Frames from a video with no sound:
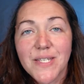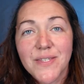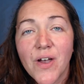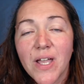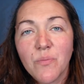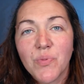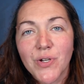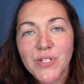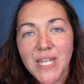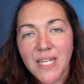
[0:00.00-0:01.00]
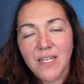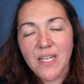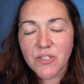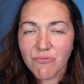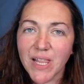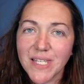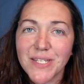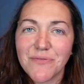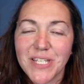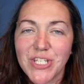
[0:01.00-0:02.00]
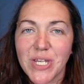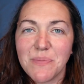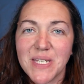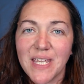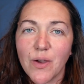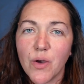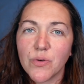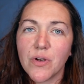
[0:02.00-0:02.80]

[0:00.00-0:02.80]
It is high in protein, it's relatively cheap to get hold